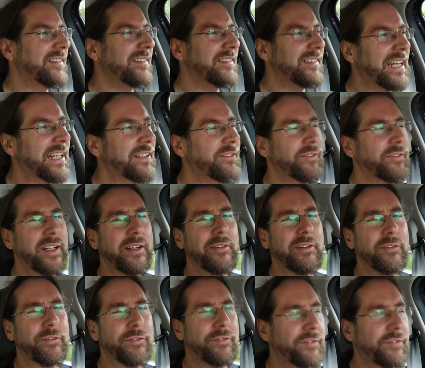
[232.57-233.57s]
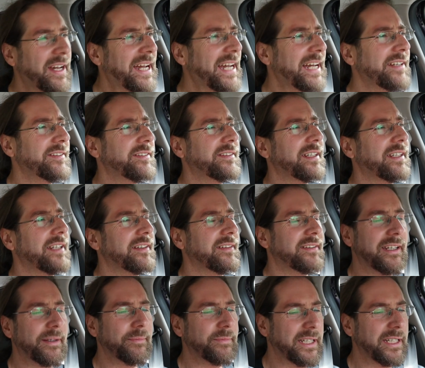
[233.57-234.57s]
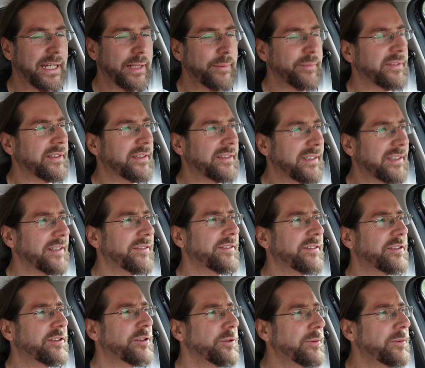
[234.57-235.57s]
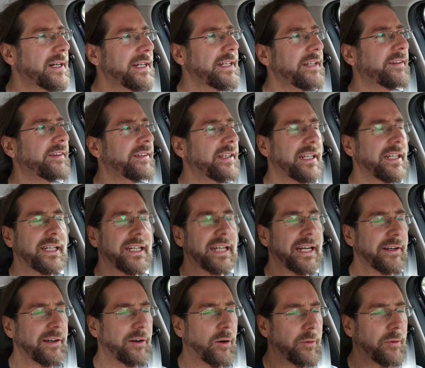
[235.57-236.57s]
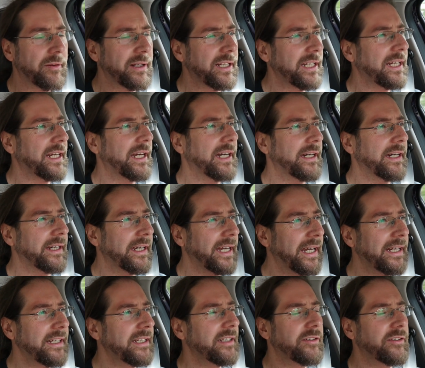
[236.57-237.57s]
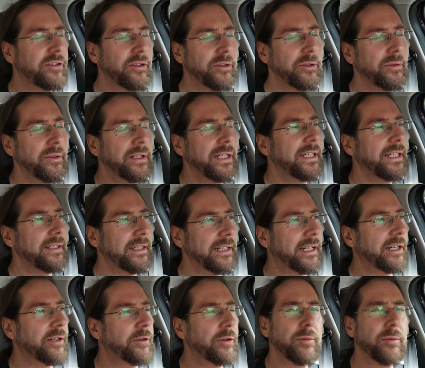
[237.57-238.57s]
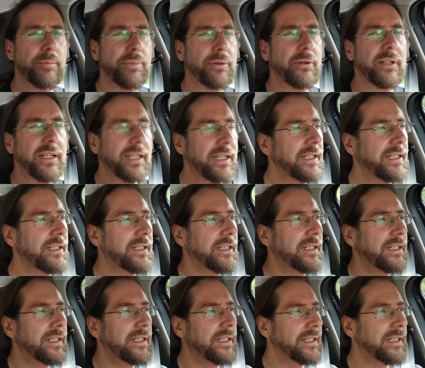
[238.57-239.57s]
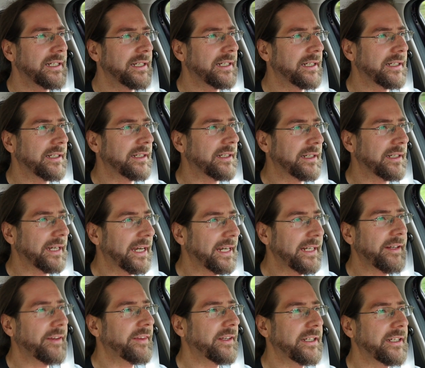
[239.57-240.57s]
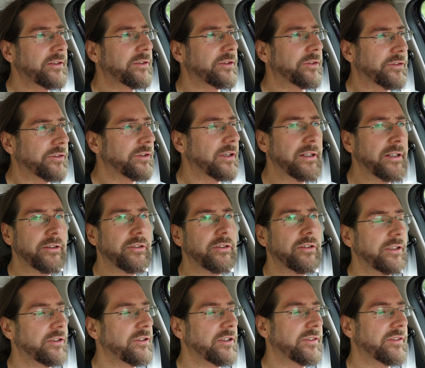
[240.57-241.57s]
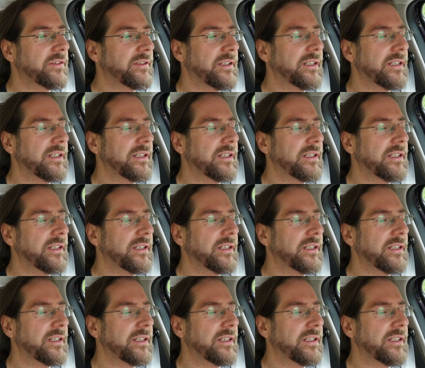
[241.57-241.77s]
Not very fast, and sometimes it doesn't do anything. I already had it too, that I couldn't put in anything to search. It just